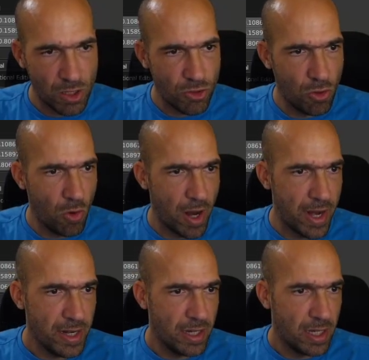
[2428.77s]
Control
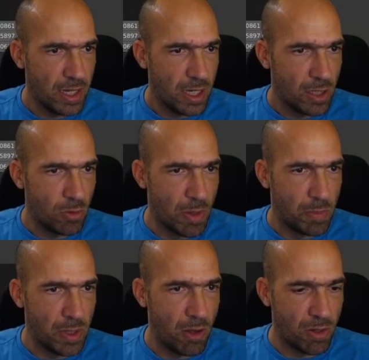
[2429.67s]
A to
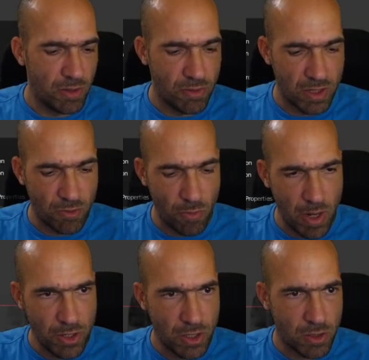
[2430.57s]
apply all the
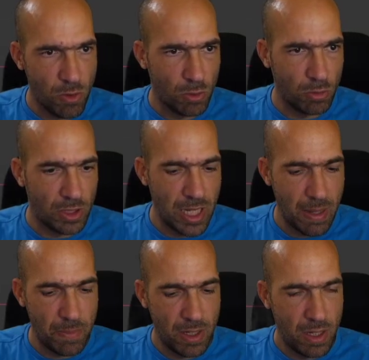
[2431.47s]
transformations, go to
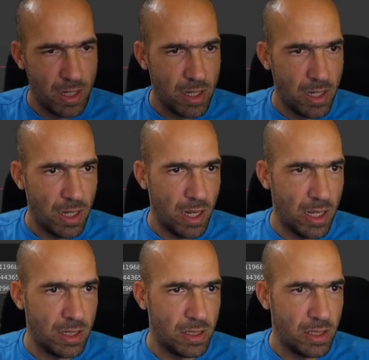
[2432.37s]
tab
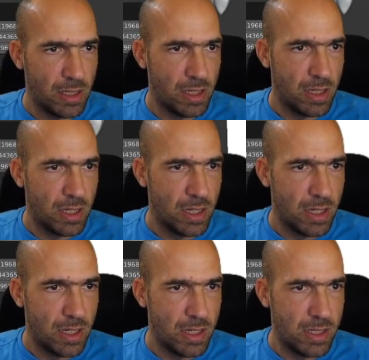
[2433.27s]
and
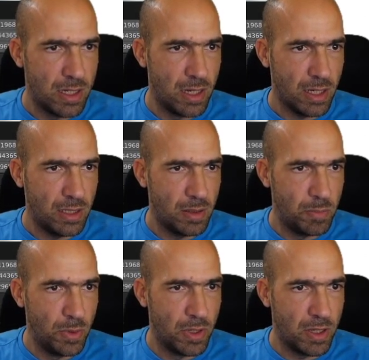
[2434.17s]
select
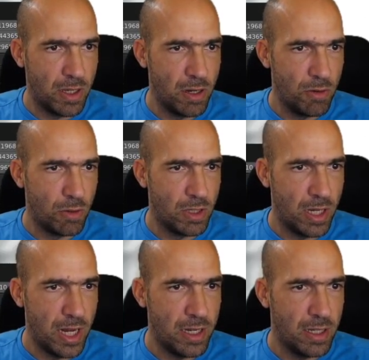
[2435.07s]
it, put it here,
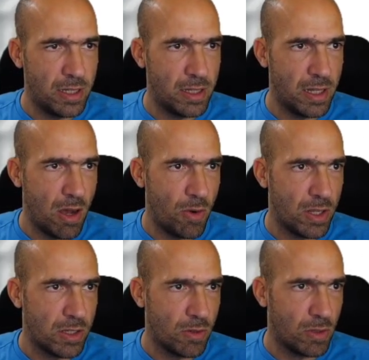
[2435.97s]
rotate it. Now
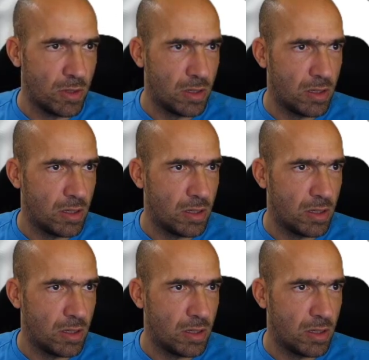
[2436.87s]
it's on